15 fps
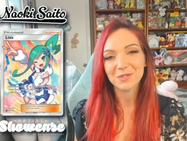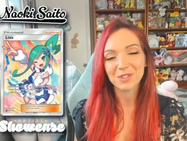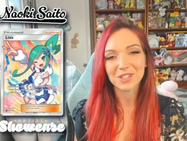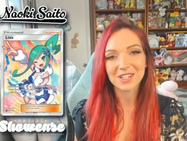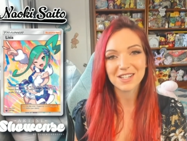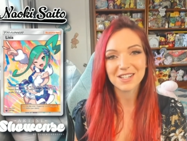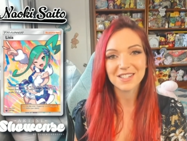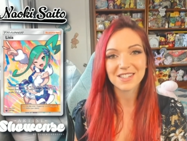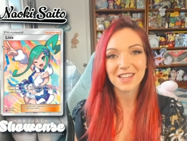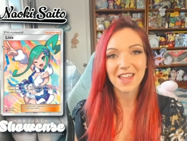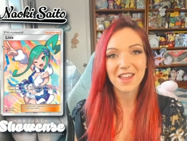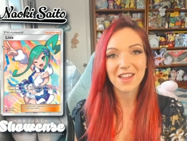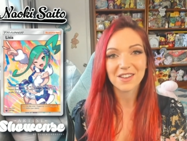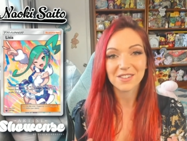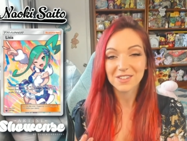which is
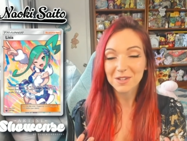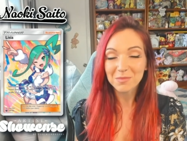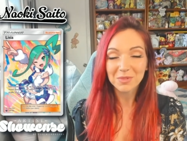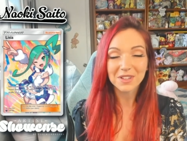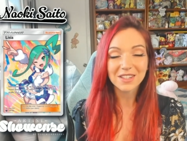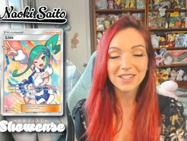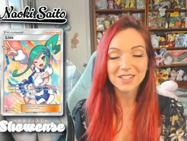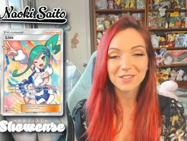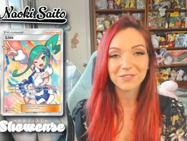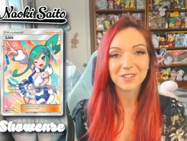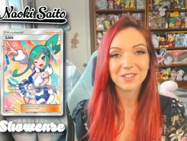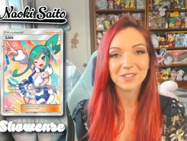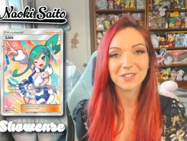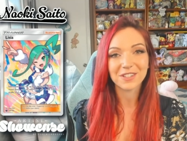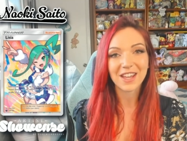a completely
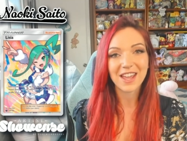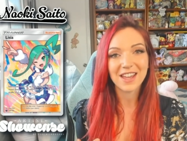different look,